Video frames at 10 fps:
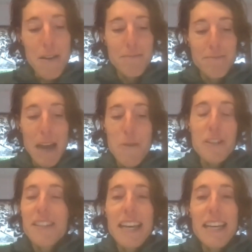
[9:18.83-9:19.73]
I would
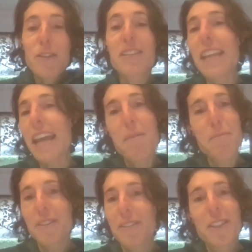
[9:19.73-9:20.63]
say the
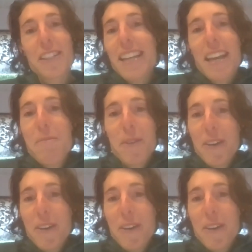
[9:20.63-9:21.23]
same